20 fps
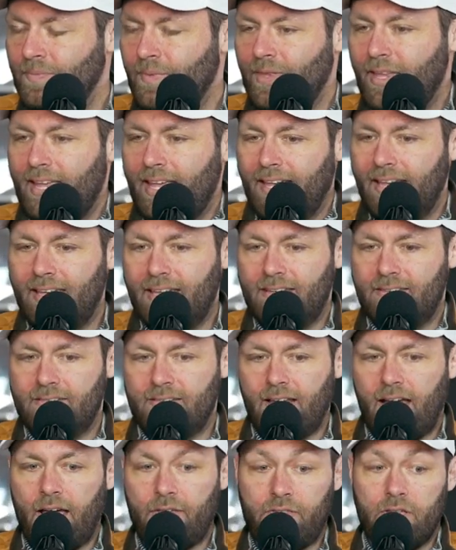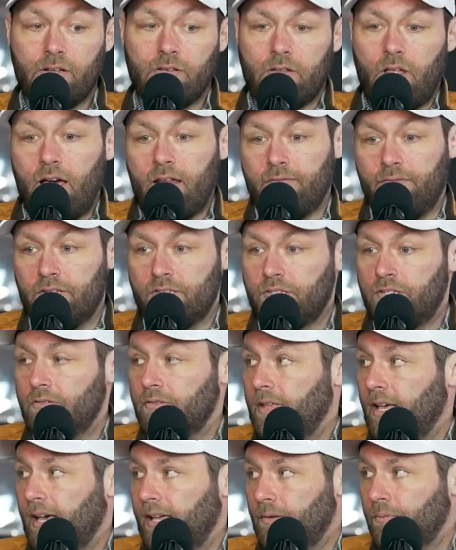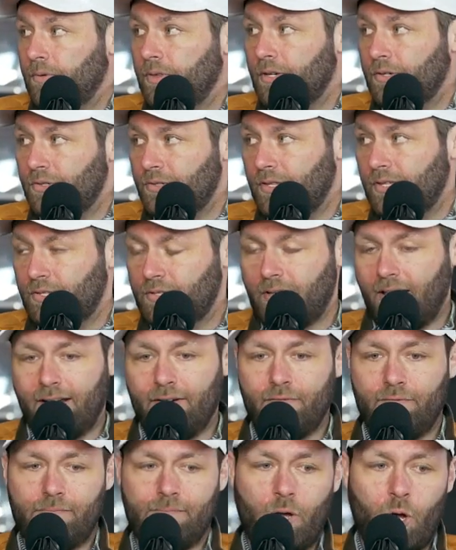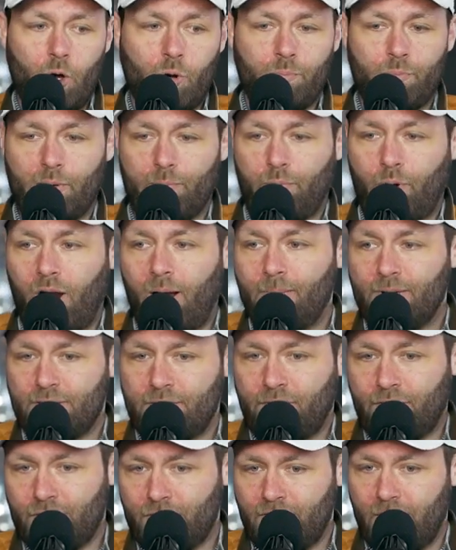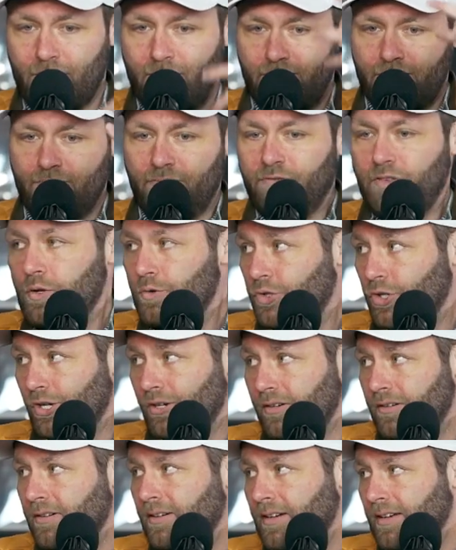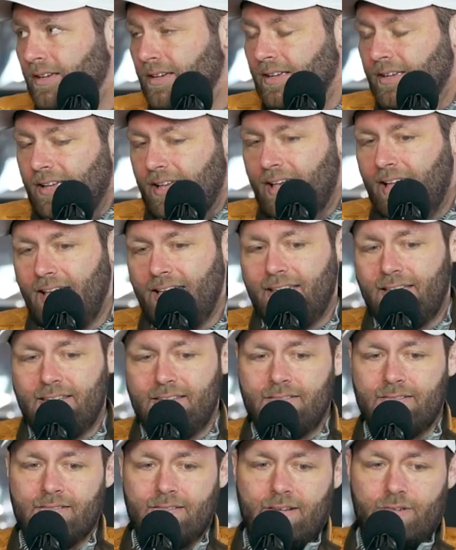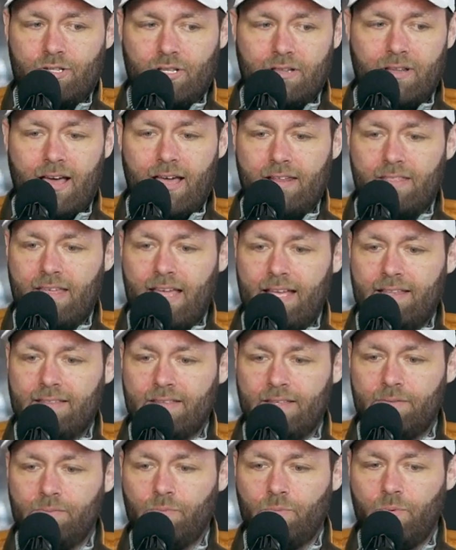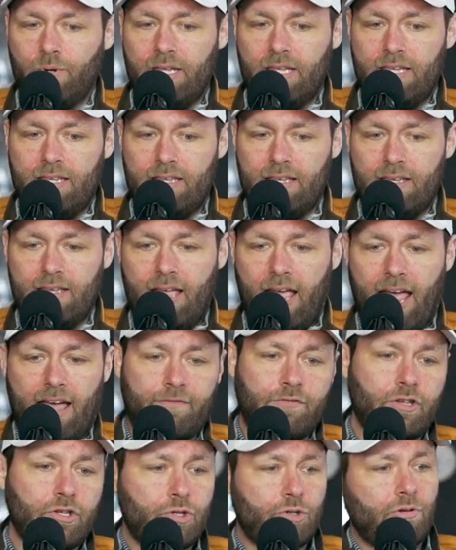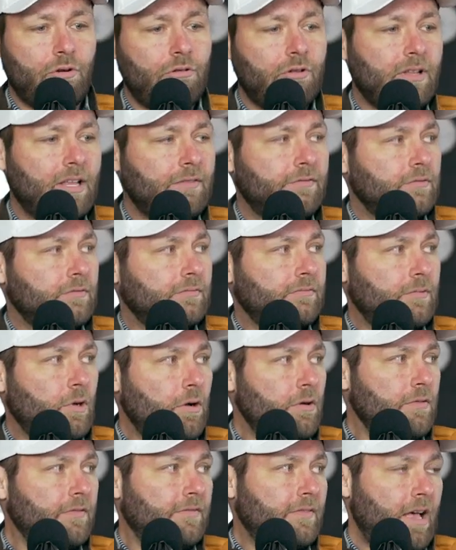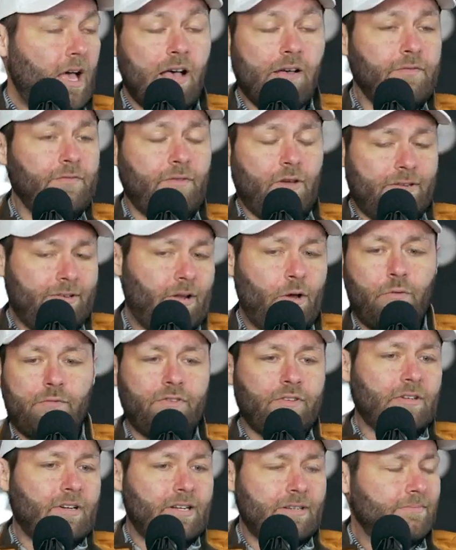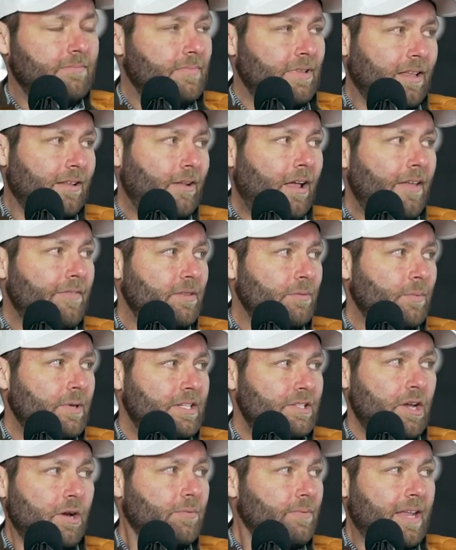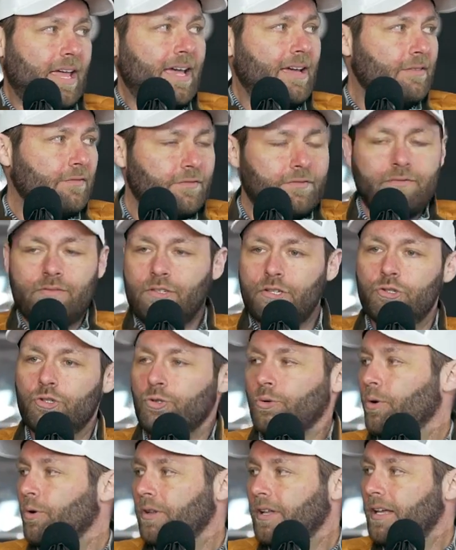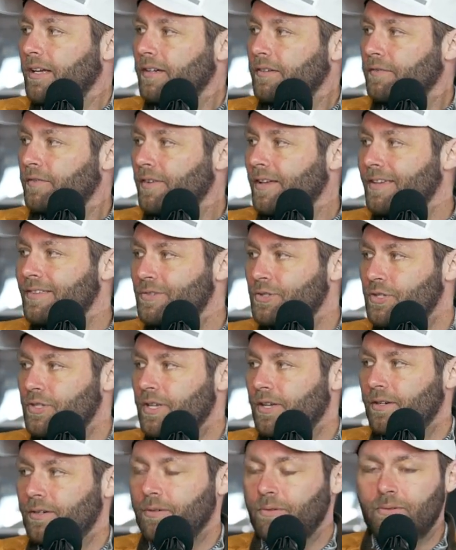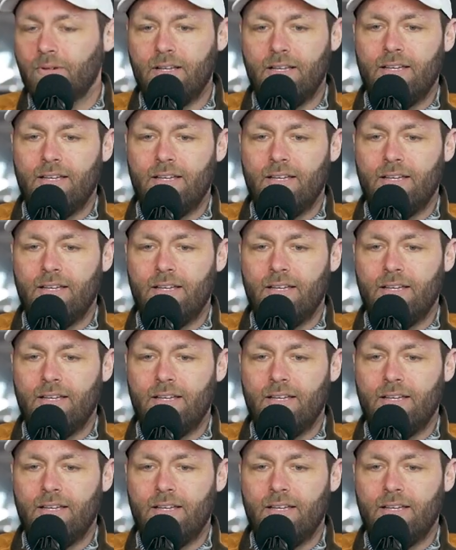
And I think a lot of us do that. There's this kind of hope or promise for some future. And there's a lot of that we have control of and over, and a lot that we don't have control of. And so